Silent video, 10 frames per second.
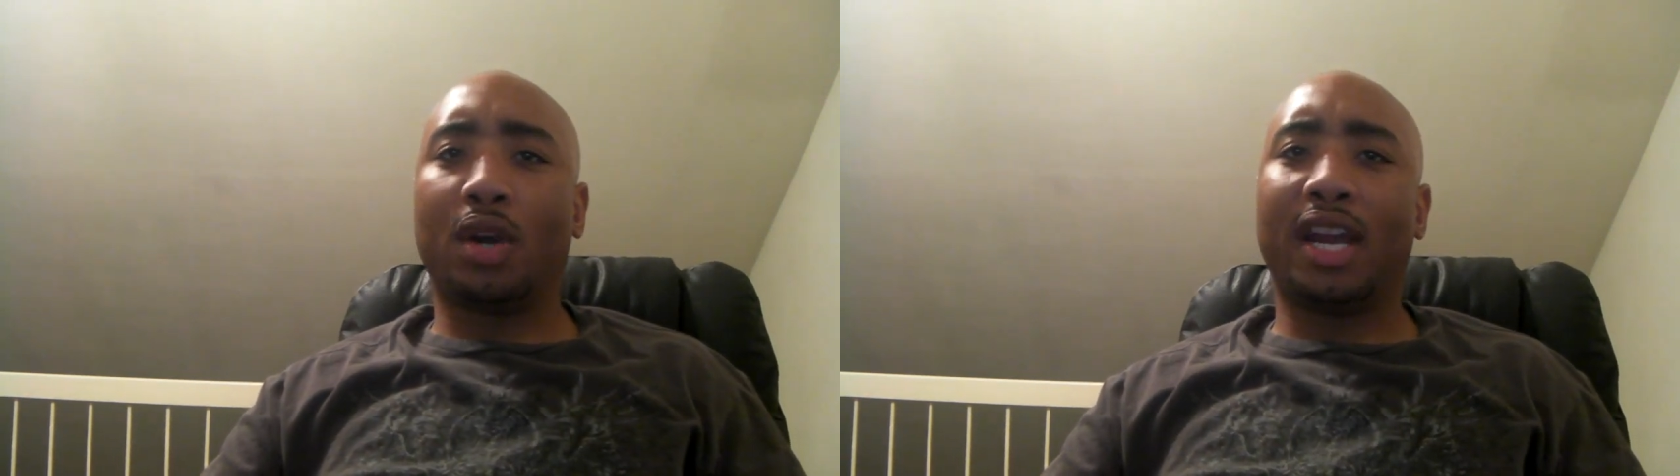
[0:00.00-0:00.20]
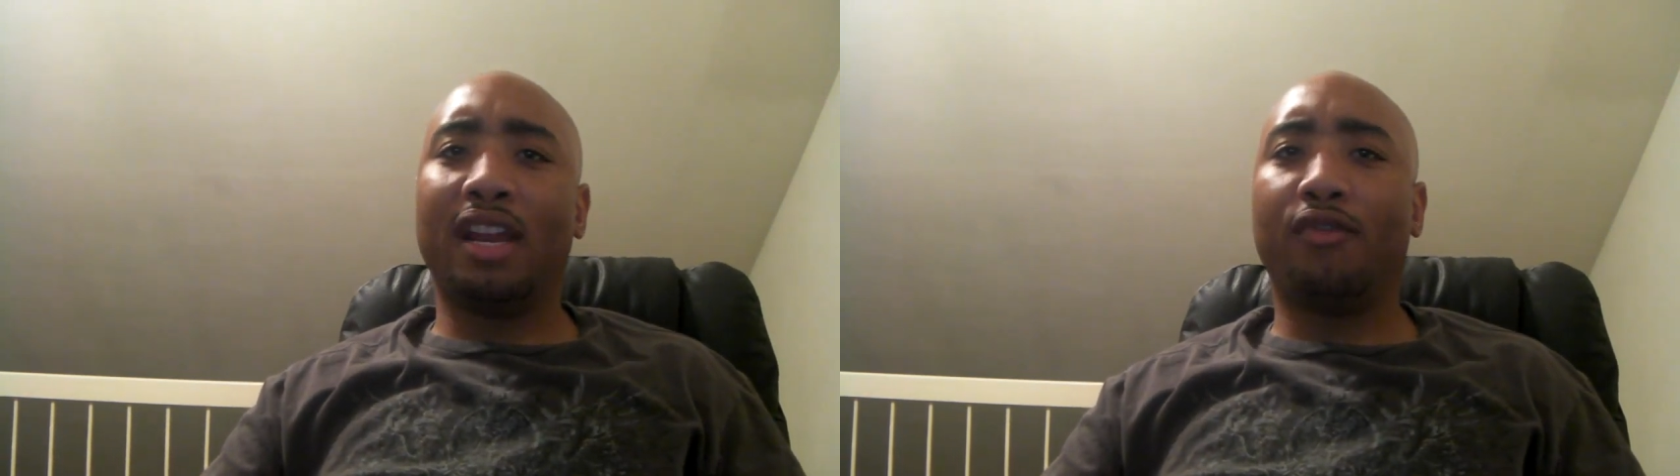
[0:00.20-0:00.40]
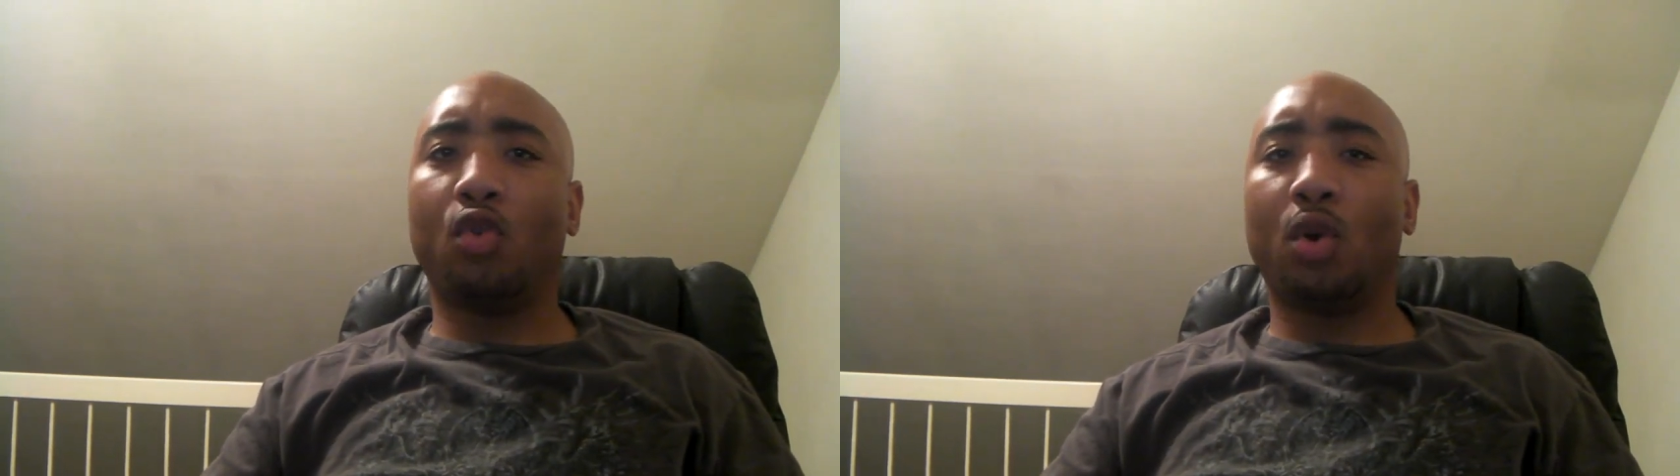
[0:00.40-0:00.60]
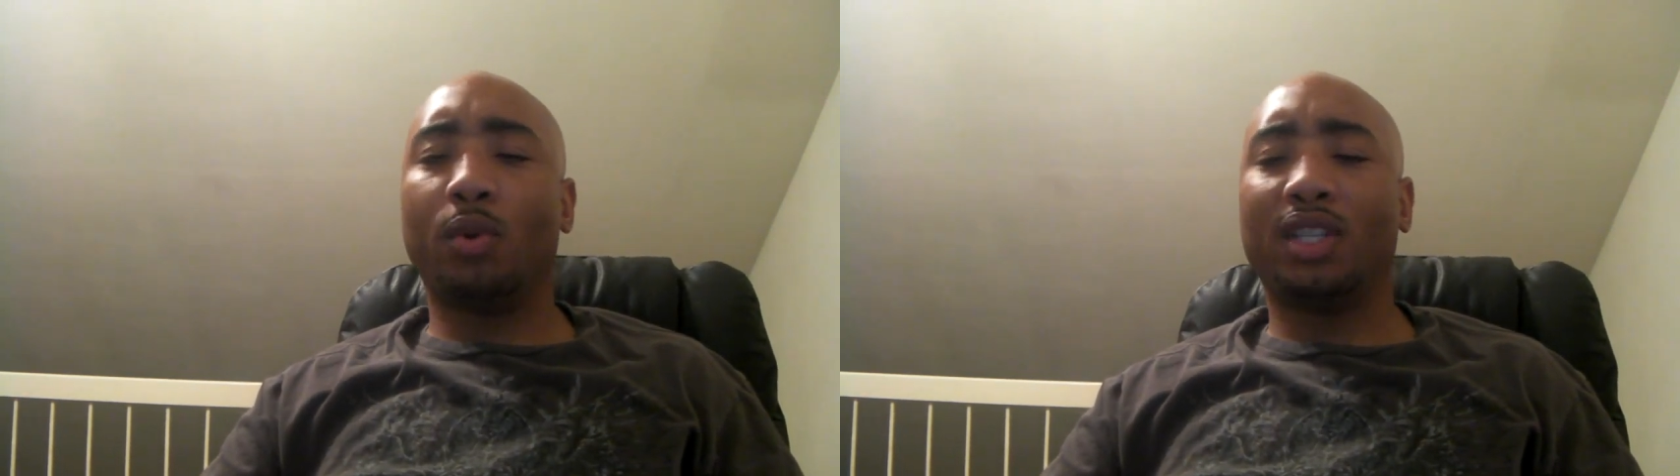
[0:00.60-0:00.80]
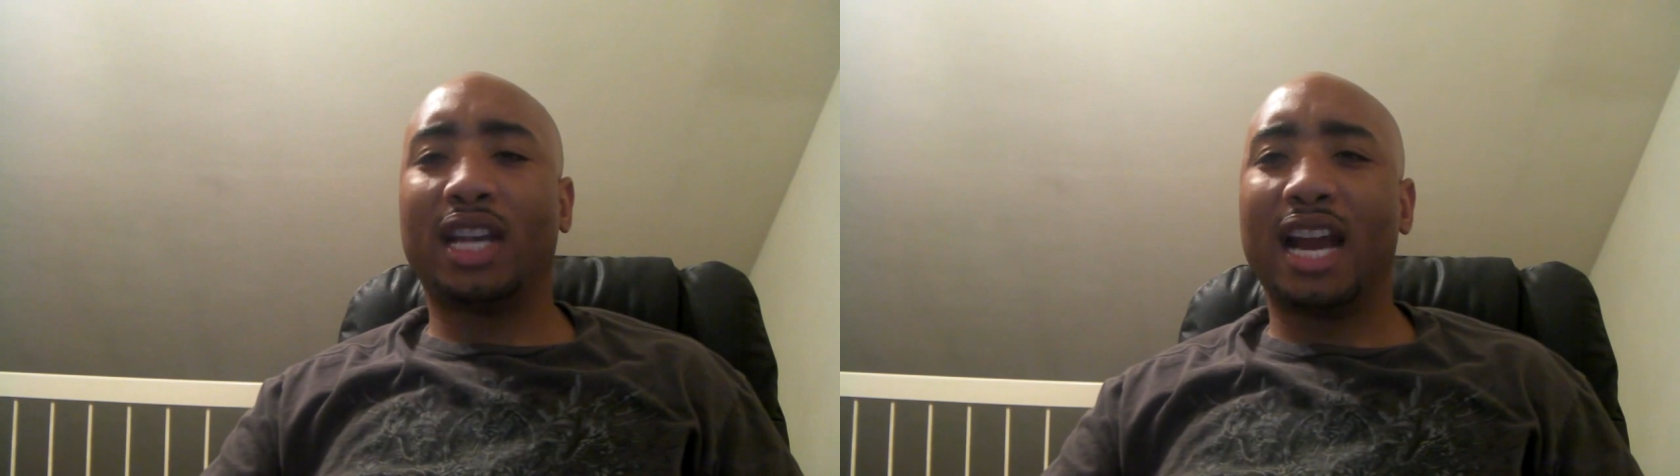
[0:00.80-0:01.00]
Kenny Florian
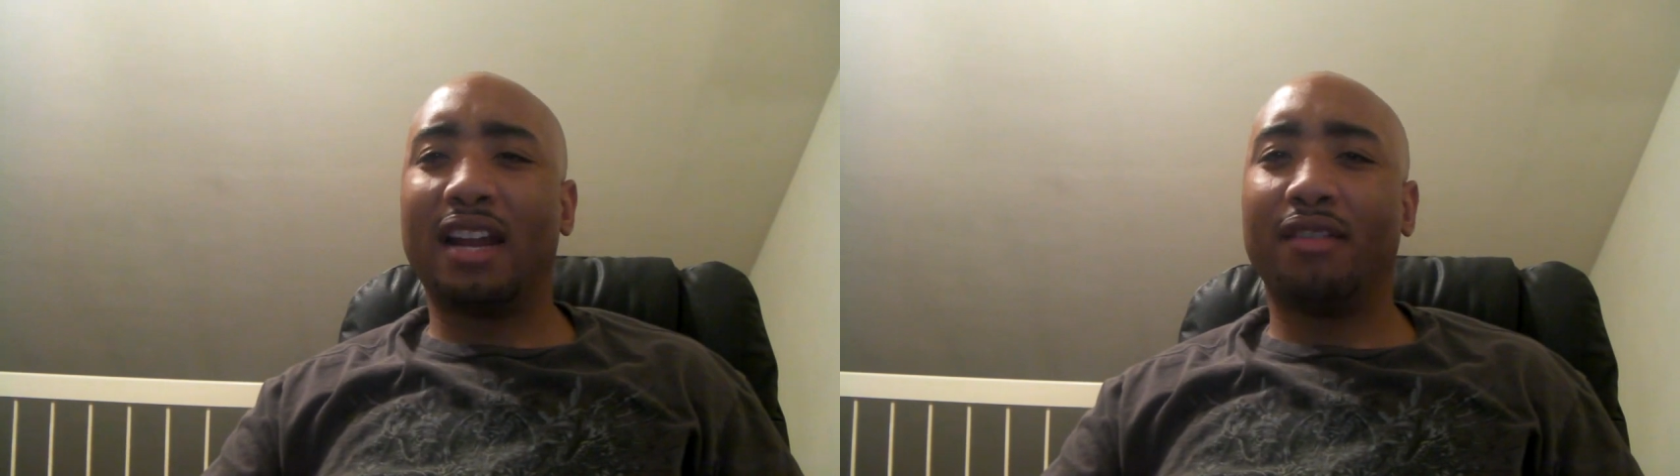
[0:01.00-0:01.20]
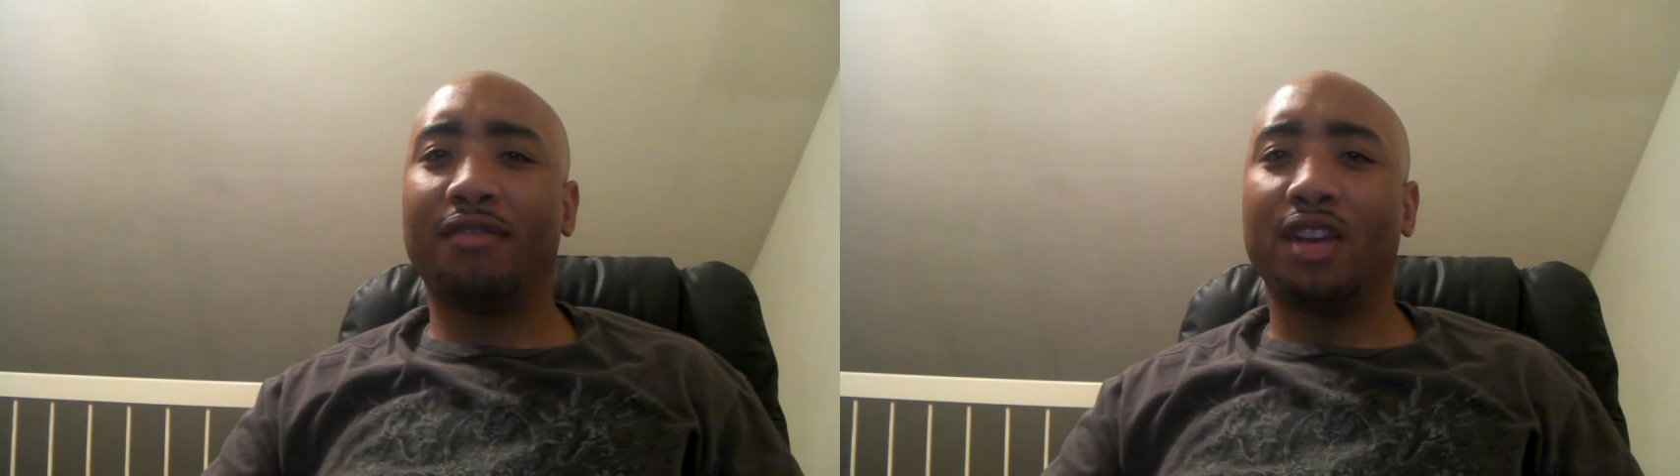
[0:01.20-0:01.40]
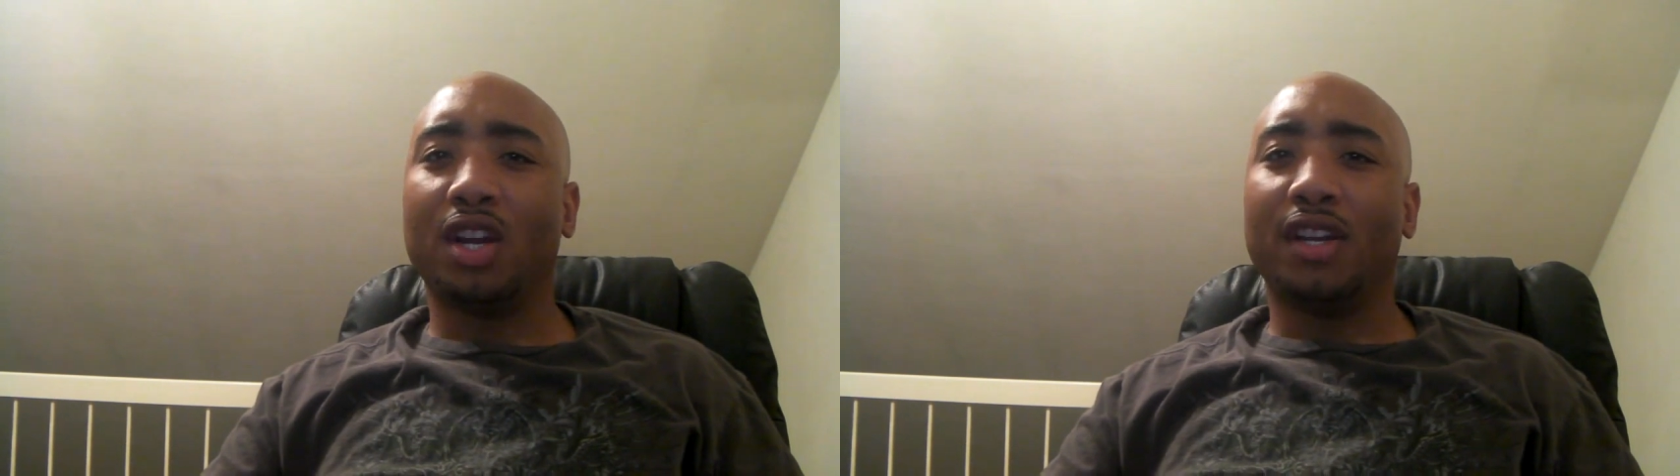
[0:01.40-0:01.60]
was kind of